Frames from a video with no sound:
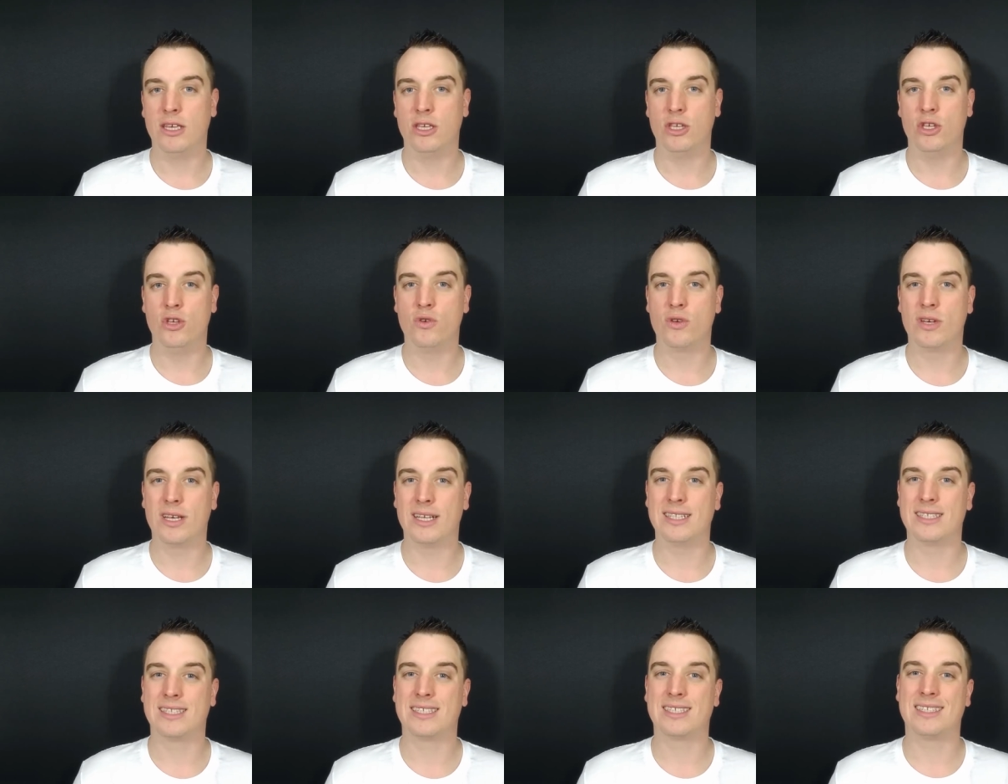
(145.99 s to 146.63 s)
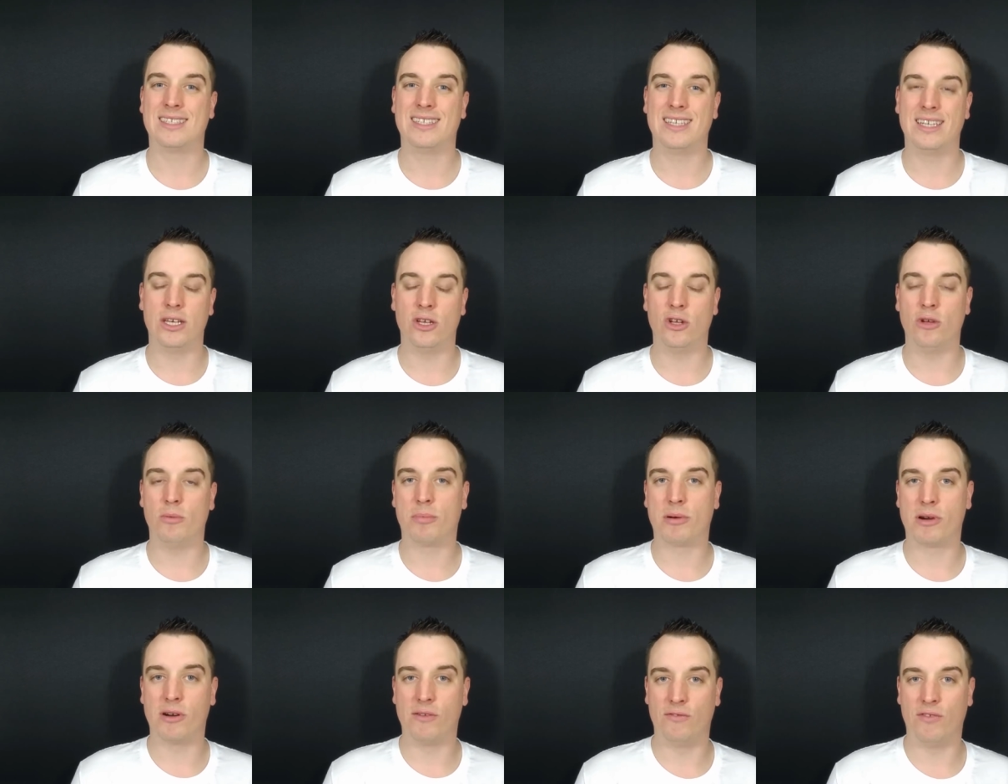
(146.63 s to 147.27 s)
you can still
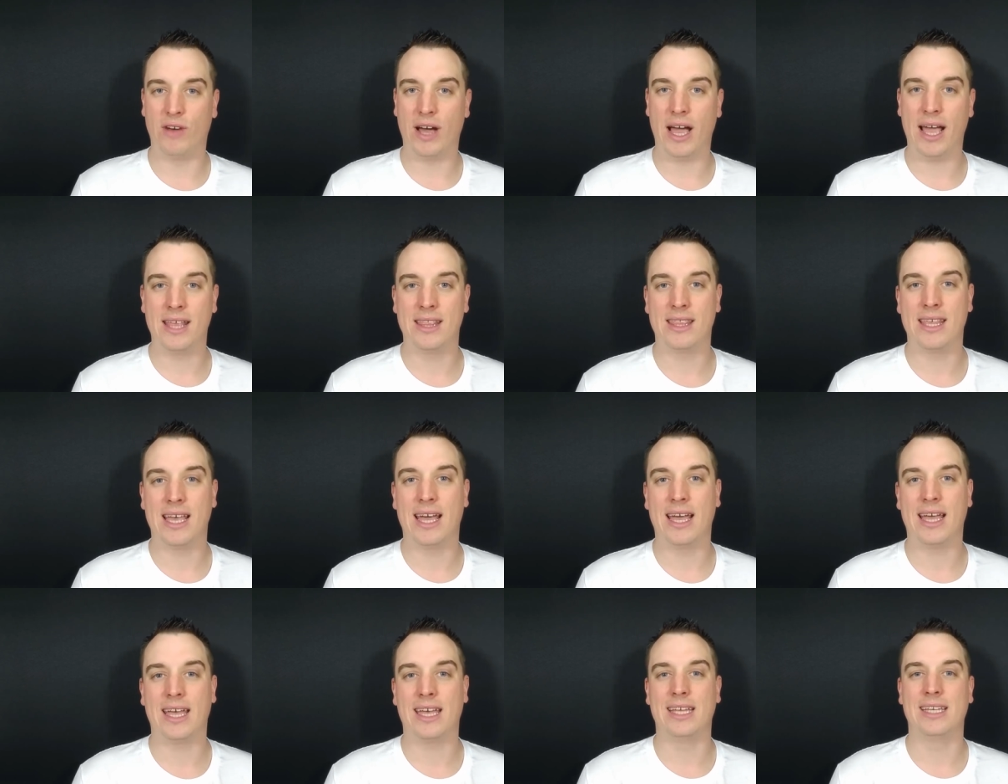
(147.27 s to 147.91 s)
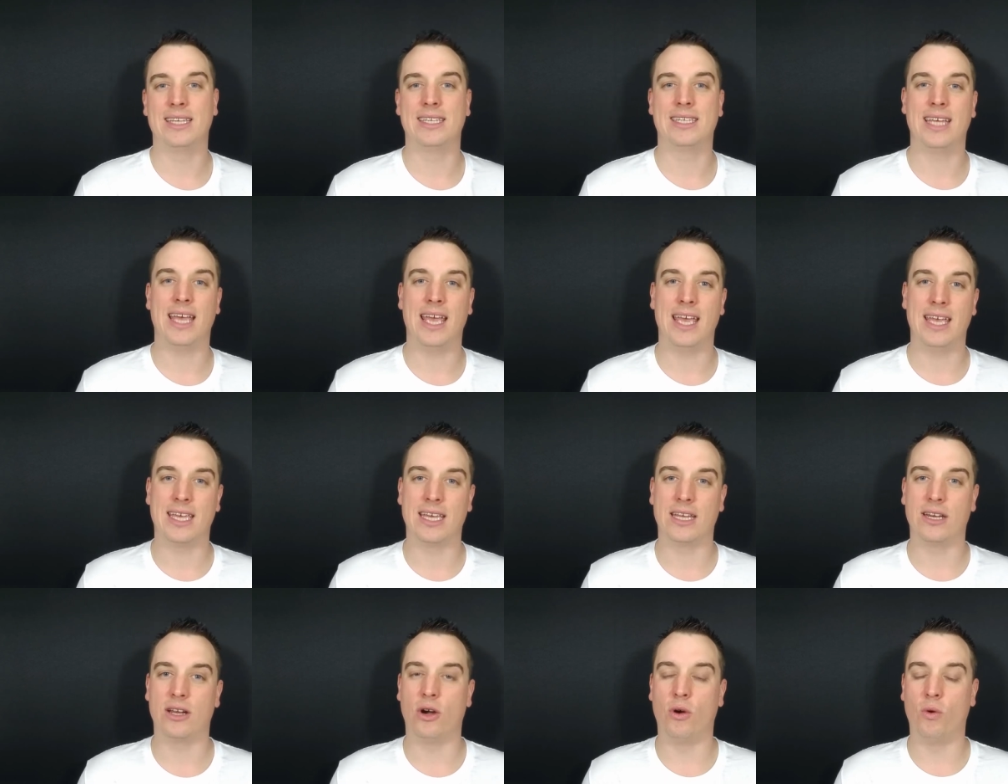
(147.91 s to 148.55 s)
provide that and take
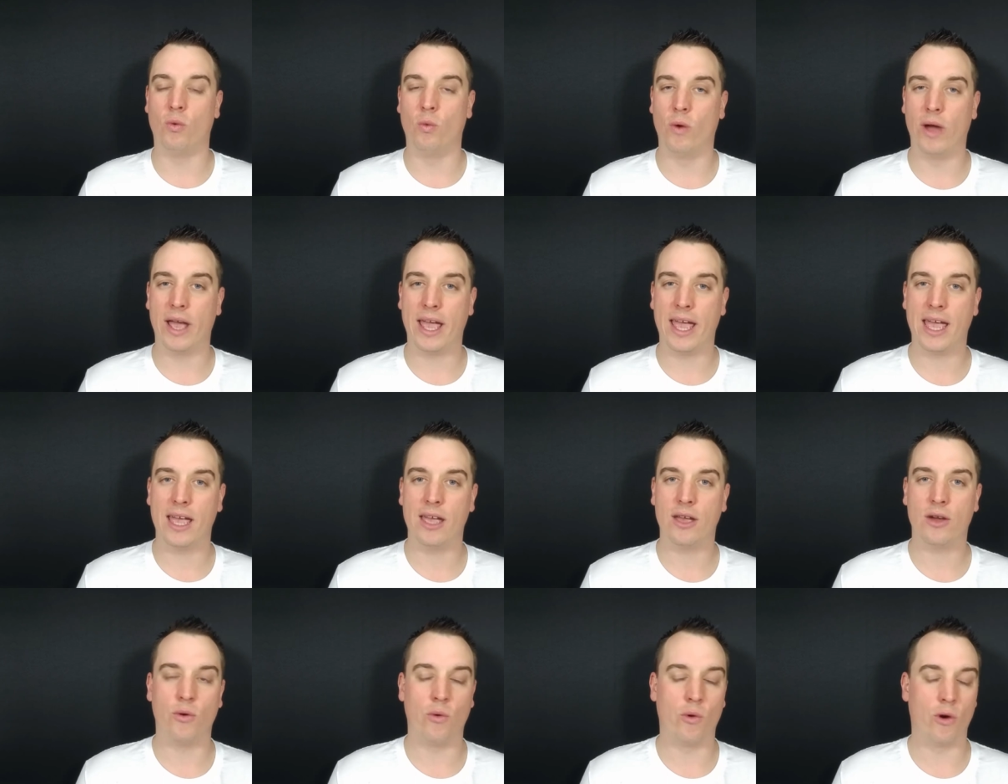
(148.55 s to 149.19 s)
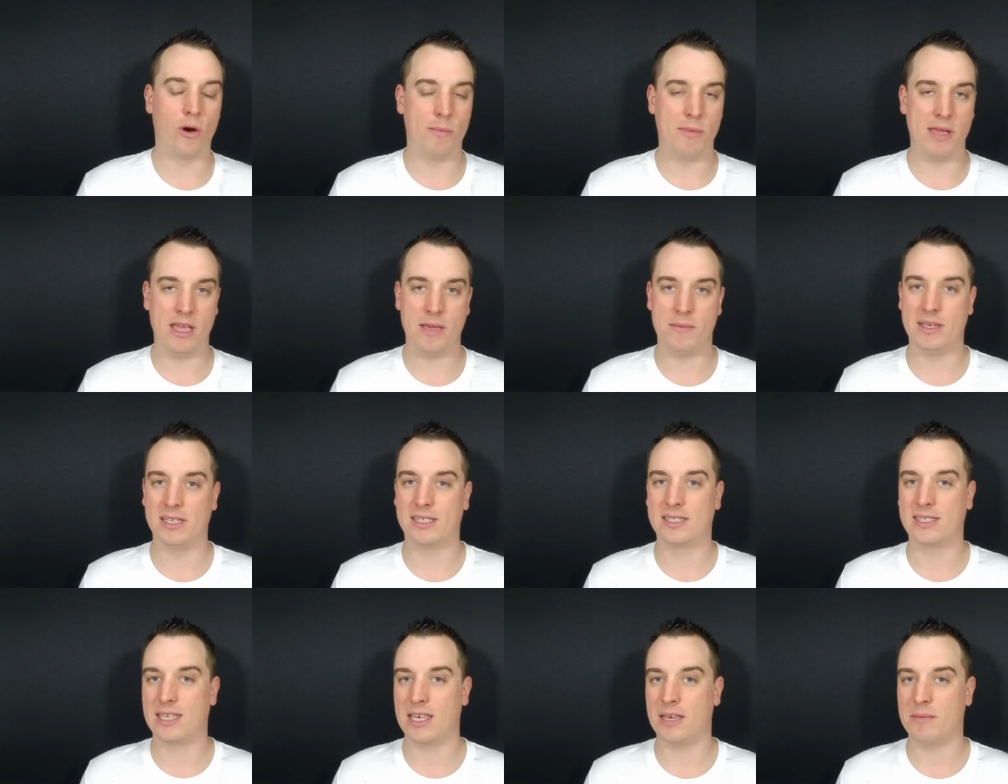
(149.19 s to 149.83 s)
it away or maybe
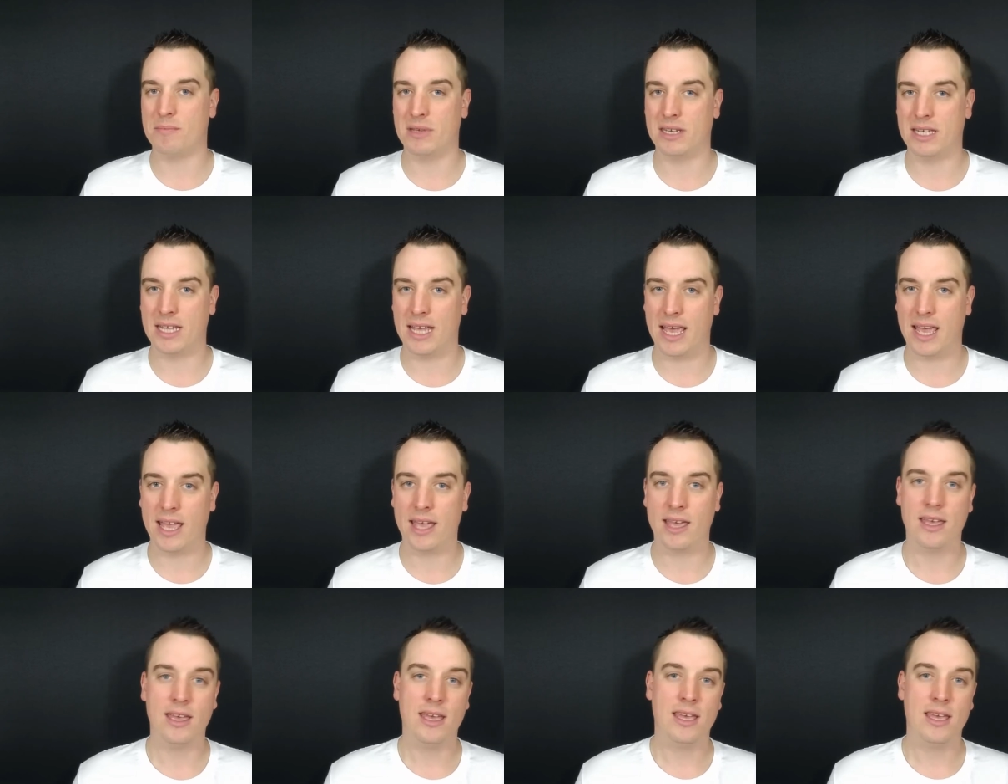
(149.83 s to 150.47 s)
skip a day.